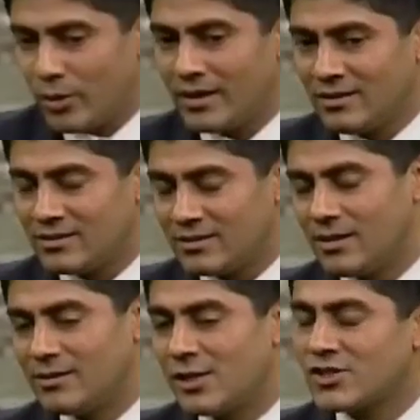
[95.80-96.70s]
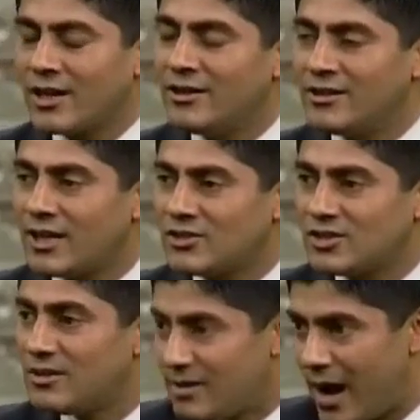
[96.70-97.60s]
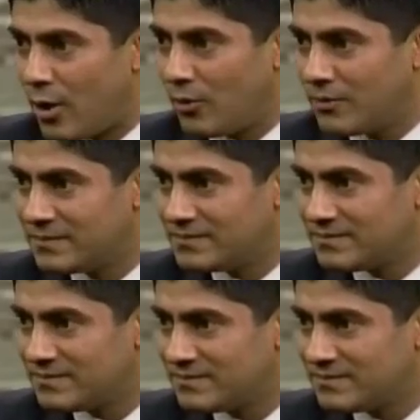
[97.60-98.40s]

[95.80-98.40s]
you and Dilshan in touch now?